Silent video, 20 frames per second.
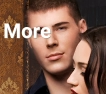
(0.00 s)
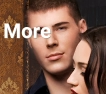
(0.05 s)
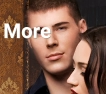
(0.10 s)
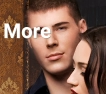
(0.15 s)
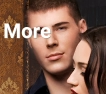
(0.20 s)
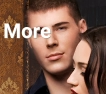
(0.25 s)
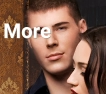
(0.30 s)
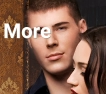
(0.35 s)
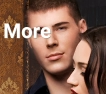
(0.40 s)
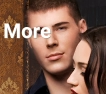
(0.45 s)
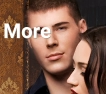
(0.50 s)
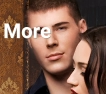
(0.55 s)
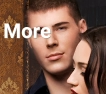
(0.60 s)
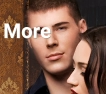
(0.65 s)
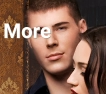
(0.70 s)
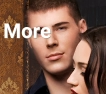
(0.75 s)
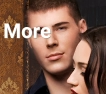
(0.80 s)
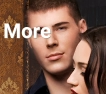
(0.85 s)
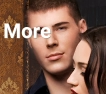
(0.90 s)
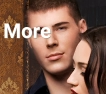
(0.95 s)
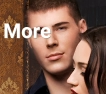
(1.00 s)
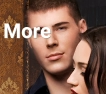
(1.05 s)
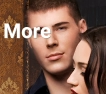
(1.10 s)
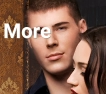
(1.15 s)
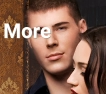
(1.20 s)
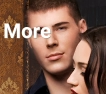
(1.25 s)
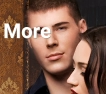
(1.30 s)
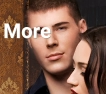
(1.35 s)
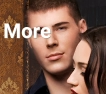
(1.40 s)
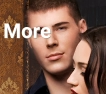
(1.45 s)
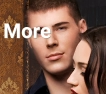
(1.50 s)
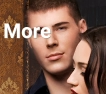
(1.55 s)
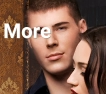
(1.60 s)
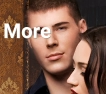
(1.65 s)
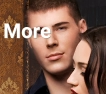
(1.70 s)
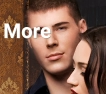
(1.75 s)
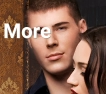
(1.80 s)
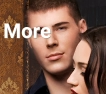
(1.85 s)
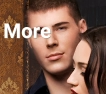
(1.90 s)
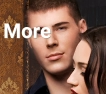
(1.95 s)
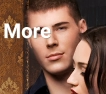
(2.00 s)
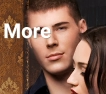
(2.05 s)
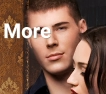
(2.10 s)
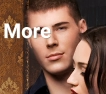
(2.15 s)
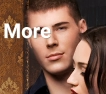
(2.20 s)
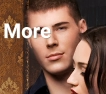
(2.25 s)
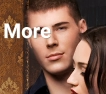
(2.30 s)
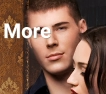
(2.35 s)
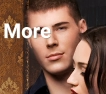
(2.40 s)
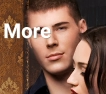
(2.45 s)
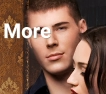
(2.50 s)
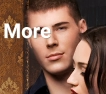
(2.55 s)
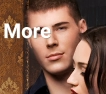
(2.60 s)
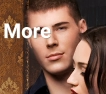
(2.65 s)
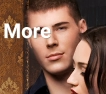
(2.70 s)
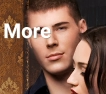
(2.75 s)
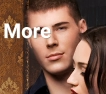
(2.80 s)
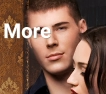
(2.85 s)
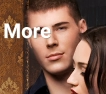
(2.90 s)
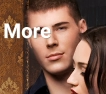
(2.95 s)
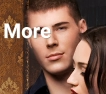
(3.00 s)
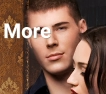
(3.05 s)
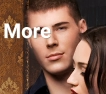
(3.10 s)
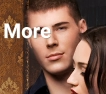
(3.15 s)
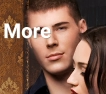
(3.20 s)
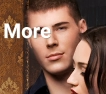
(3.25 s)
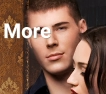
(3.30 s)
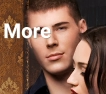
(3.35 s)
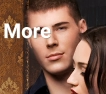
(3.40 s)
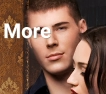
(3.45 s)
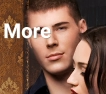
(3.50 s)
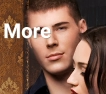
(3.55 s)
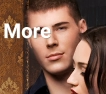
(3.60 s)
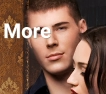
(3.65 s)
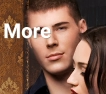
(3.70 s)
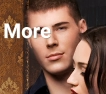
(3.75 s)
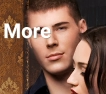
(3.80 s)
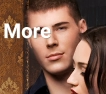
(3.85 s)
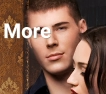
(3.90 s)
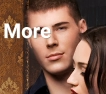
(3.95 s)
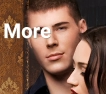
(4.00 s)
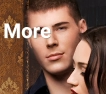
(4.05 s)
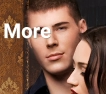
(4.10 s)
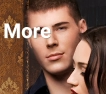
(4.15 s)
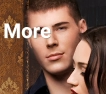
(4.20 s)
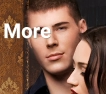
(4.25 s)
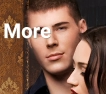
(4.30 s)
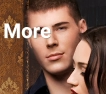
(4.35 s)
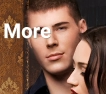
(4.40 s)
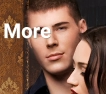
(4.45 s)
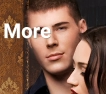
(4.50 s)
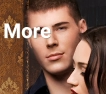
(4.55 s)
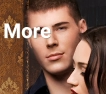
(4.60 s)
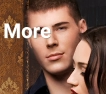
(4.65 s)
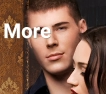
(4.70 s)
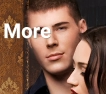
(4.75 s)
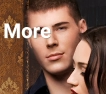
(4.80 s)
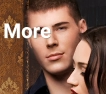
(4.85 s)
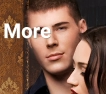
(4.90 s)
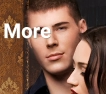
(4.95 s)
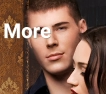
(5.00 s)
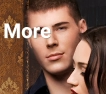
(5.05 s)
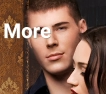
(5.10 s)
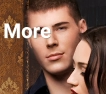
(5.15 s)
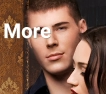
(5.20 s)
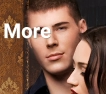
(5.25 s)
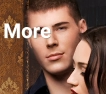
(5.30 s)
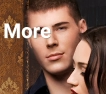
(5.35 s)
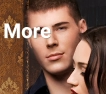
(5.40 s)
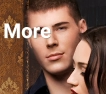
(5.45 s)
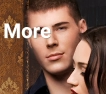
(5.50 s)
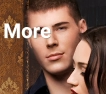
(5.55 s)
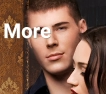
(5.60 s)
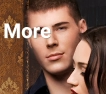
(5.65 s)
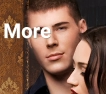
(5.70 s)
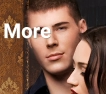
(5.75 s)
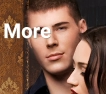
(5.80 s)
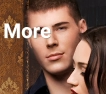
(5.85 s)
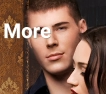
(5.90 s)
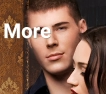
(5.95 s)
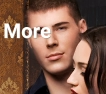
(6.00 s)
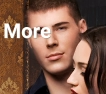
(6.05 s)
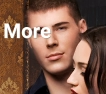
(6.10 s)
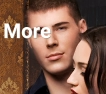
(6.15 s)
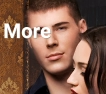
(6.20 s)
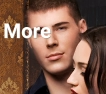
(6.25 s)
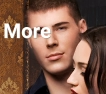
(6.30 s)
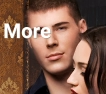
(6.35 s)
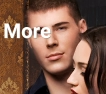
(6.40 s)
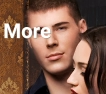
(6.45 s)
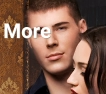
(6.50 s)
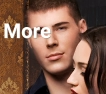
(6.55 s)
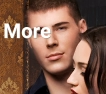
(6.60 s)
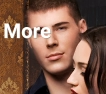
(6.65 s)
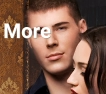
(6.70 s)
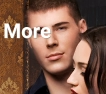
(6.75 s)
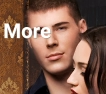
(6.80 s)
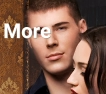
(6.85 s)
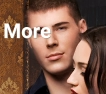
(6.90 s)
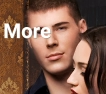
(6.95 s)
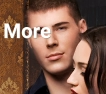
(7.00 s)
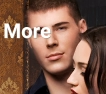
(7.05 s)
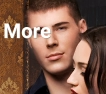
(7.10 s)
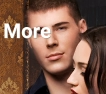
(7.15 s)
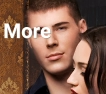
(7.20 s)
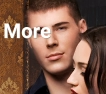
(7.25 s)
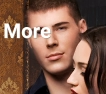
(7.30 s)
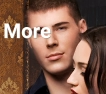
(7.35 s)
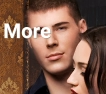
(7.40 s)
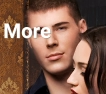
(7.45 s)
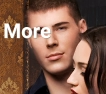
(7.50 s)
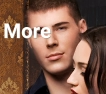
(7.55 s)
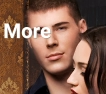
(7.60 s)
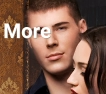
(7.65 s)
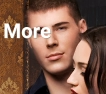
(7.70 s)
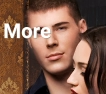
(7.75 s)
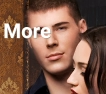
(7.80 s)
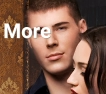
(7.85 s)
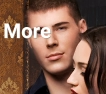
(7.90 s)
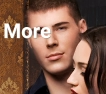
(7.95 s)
This is a still picture; no speech is visible.